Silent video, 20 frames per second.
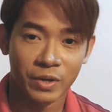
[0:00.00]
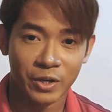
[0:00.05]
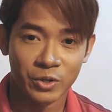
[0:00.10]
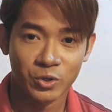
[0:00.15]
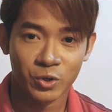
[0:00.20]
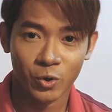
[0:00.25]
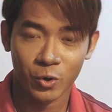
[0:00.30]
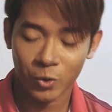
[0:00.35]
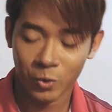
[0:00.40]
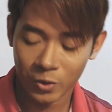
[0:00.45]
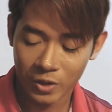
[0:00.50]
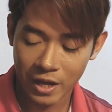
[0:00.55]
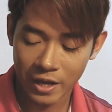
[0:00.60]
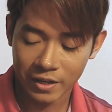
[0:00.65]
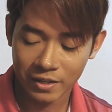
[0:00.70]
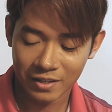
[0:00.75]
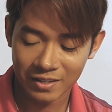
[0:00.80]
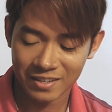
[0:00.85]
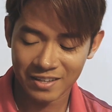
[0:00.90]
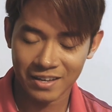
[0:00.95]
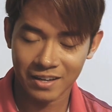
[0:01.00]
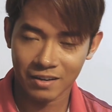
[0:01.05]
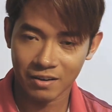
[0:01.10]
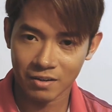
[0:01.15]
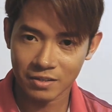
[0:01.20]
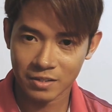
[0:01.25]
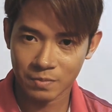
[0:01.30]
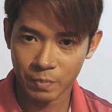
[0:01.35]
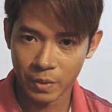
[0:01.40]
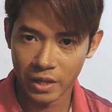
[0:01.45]
when I show you that it
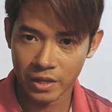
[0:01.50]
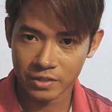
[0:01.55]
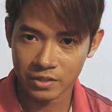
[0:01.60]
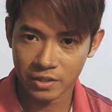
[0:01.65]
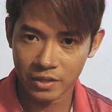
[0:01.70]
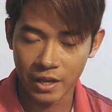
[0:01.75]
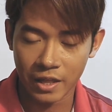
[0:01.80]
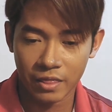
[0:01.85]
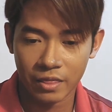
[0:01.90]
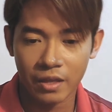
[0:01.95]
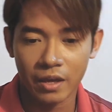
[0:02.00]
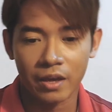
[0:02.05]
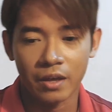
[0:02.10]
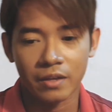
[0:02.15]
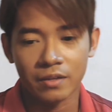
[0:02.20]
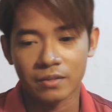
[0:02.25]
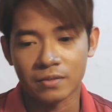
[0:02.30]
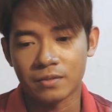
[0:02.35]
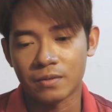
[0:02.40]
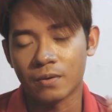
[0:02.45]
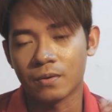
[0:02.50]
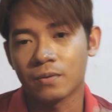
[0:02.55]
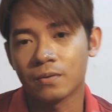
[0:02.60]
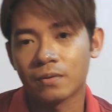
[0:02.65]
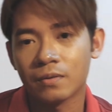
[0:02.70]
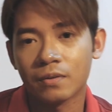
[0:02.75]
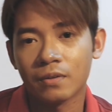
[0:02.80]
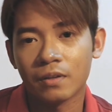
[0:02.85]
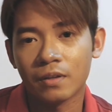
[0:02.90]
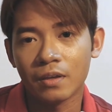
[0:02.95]
got spillage here and there, so
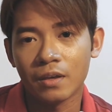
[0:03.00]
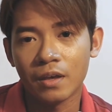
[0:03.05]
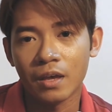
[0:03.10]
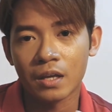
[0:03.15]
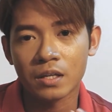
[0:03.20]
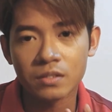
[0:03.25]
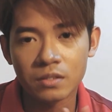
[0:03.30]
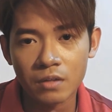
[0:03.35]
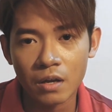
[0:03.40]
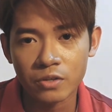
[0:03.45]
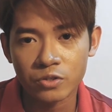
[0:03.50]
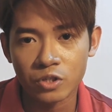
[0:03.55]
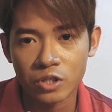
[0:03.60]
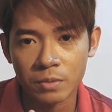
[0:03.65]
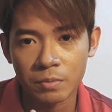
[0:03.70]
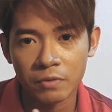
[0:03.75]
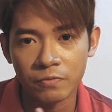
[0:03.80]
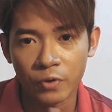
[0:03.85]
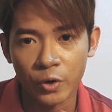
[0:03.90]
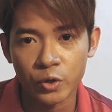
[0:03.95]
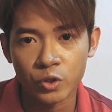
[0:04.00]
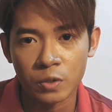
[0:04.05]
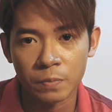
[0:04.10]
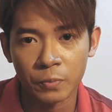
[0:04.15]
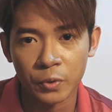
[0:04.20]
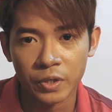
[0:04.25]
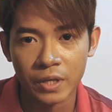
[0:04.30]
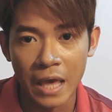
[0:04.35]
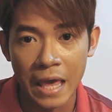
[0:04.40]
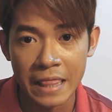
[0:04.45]
it is not suitable for you to
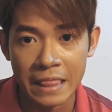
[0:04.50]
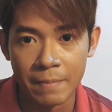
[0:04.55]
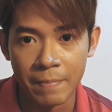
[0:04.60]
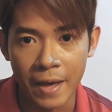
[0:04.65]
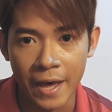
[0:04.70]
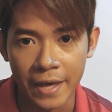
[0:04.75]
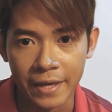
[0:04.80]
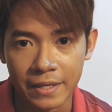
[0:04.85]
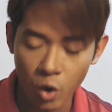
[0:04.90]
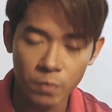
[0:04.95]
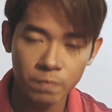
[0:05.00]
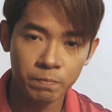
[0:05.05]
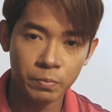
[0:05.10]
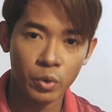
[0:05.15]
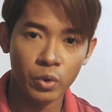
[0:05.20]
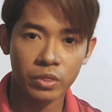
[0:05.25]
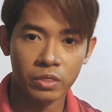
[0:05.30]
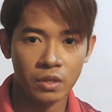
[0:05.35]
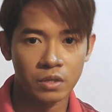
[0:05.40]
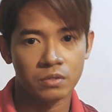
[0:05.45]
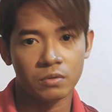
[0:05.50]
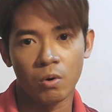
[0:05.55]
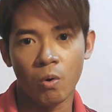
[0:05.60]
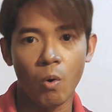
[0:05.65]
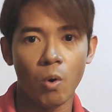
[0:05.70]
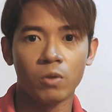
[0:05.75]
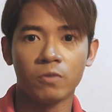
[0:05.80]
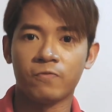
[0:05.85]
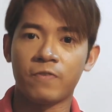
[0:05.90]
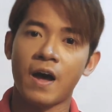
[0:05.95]
put it in the bag. Don't put this
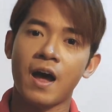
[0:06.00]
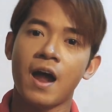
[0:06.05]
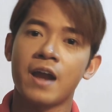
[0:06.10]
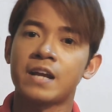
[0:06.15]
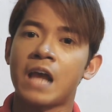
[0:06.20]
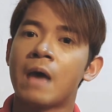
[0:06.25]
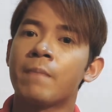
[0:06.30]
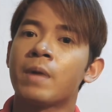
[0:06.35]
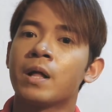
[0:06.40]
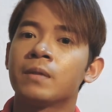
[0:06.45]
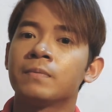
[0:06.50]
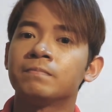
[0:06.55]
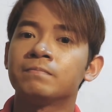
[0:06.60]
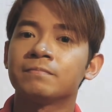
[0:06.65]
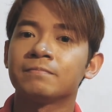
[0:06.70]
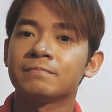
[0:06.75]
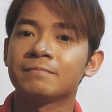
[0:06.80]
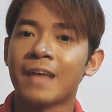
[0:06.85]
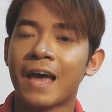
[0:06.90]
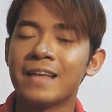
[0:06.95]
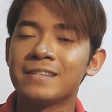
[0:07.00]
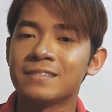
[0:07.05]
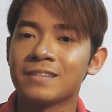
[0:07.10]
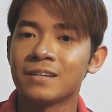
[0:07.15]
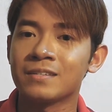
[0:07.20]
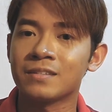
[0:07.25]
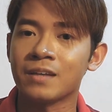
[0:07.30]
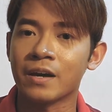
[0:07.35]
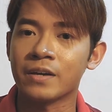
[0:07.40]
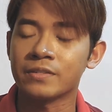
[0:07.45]
whole 500 ml hand
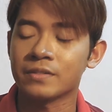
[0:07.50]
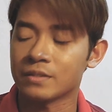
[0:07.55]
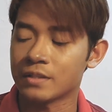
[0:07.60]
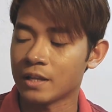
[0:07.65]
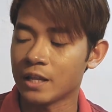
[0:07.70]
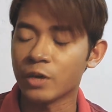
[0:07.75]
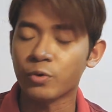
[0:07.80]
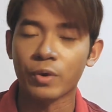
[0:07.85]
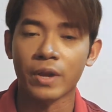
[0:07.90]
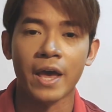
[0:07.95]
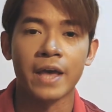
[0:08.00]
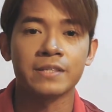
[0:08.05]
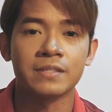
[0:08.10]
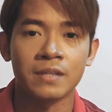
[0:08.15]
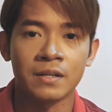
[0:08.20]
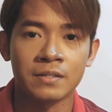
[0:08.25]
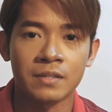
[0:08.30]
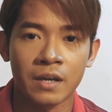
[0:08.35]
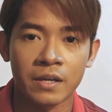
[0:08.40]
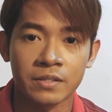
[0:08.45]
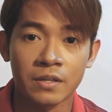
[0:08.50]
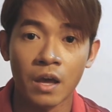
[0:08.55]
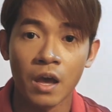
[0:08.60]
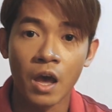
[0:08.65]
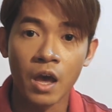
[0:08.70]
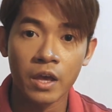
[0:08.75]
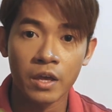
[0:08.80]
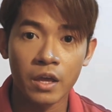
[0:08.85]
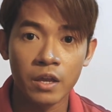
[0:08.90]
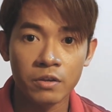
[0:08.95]
sanitizer, the liquid hand sanitizer,
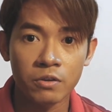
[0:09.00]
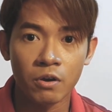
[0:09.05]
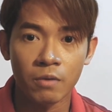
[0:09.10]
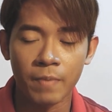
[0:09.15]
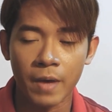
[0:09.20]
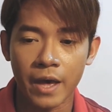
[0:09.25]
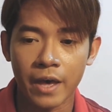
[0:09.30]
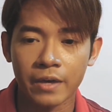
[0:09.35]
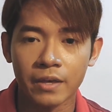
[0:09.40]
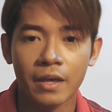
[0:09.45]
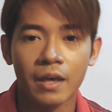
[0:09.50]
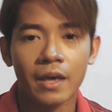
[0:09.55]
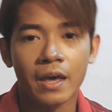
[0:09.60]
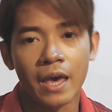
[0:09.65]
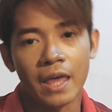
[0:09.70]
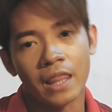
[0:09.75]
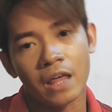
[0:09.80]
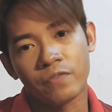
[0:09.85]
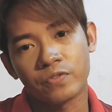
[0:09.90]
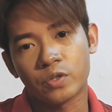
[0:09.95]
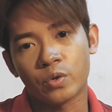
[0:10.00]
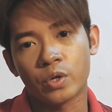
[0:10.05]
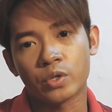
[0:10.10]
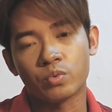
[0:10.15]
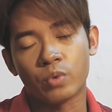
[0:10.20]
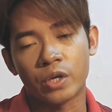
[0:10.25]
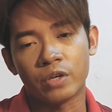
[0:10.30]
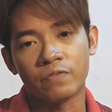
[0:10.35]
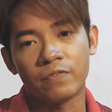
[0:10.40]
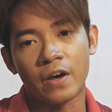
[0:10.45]
in your bag, and
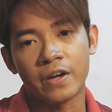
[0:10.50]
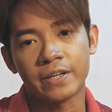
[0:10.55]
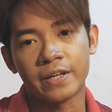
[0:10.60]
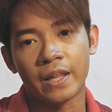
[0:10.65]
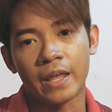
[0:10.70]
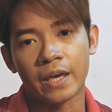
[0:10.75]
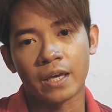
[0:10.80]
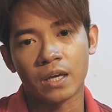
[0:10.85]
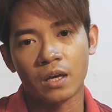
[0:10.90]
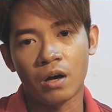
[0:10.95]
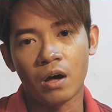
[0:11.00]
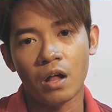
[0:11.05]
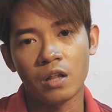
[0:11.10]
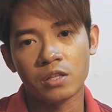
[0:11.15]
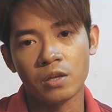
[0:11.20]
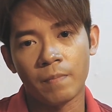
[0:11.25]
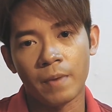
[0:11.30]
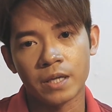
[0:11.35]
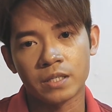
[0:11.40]
afterwards where you find it like all your